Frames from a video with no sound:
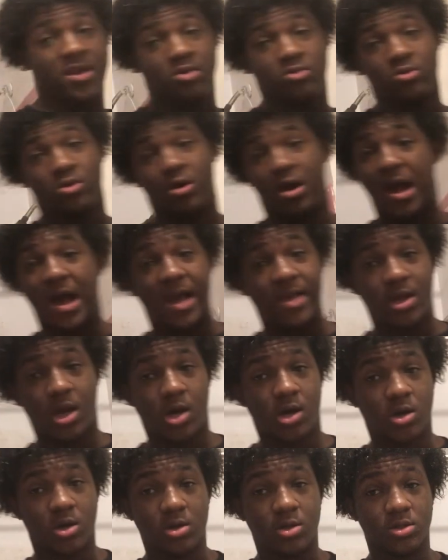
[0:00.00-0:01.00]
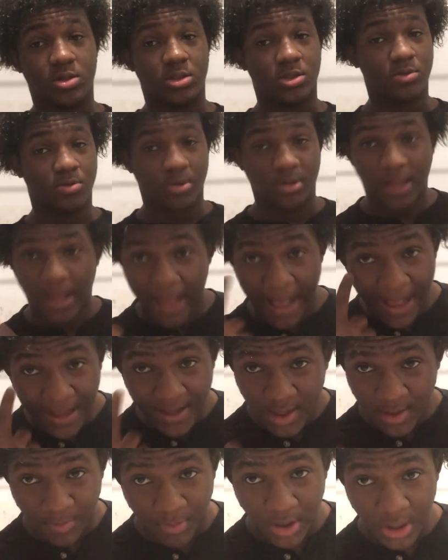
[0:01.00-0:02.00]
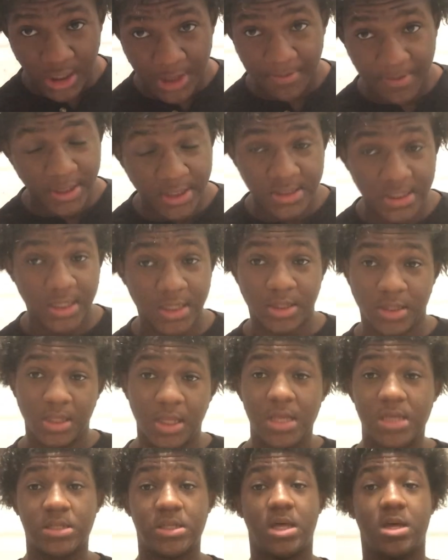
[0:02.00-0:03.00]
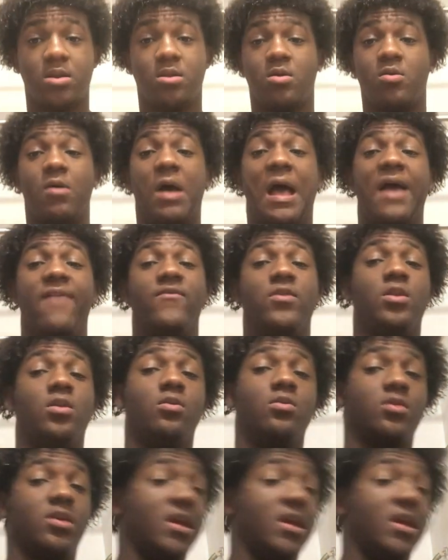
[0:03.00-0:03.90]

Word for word: don't know how y'all girls do it. Like, I could barely maintain this, let alone having long